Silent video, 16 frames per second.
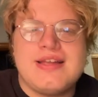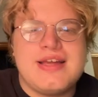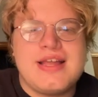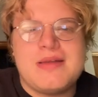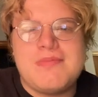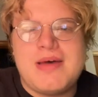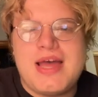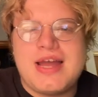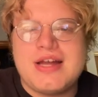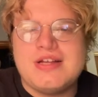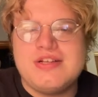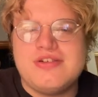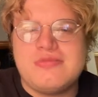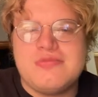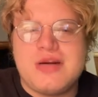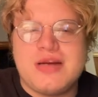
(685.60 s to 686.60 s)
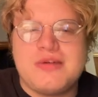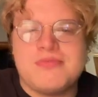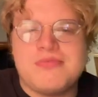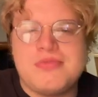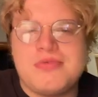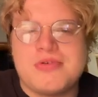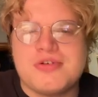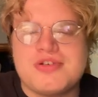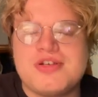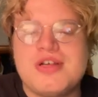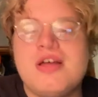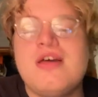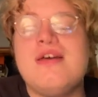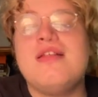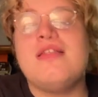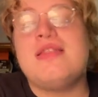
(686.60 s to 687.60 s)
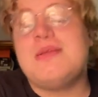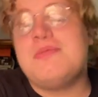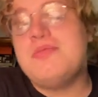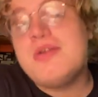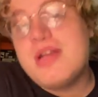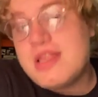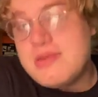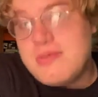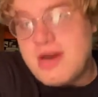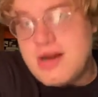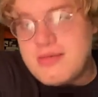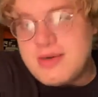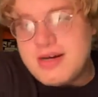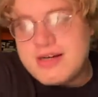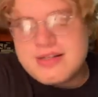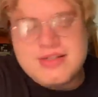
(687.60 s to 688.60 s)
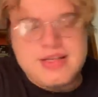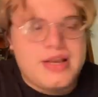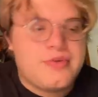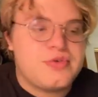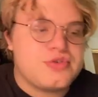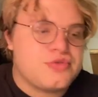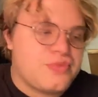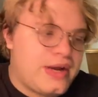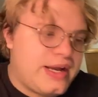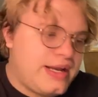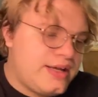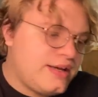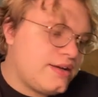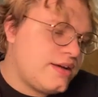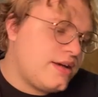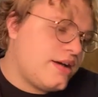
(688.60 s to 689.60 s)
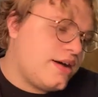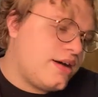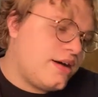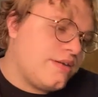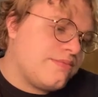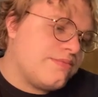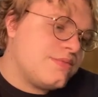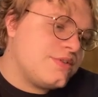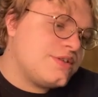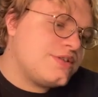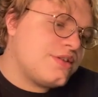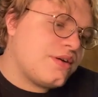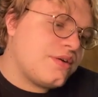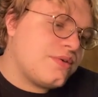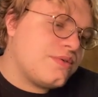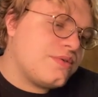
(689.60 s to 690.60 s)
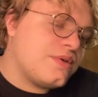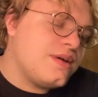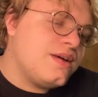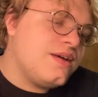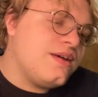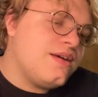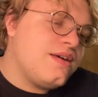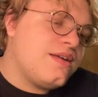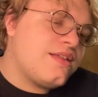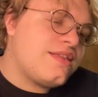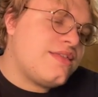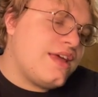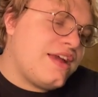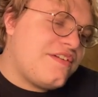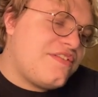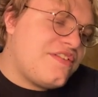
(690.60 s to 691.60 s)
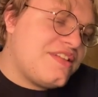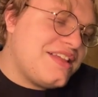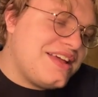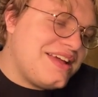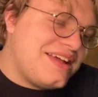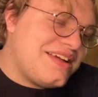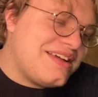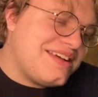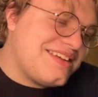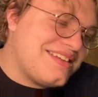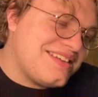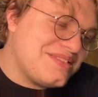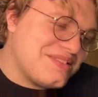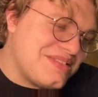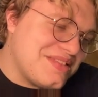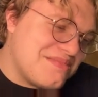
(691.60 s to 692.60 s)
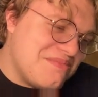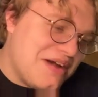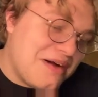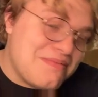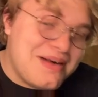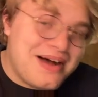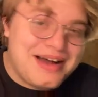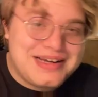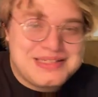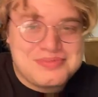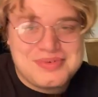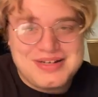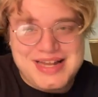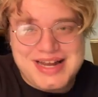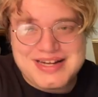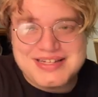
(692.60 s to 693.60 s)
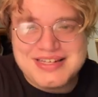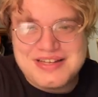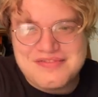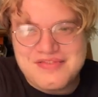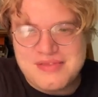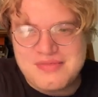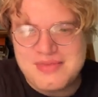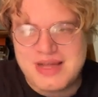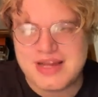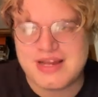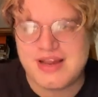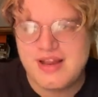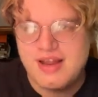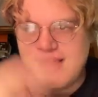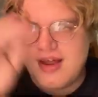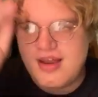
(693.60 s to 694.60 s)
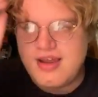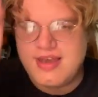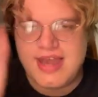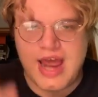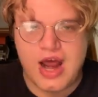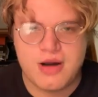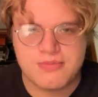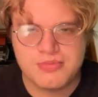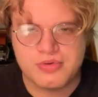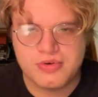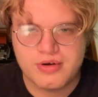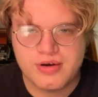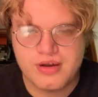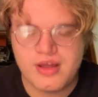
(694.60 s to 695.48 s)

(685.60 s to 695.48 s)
get a package on my porch. They put it in the mailbox and it was raining. So thankfully the mailbox protected it from like downpour.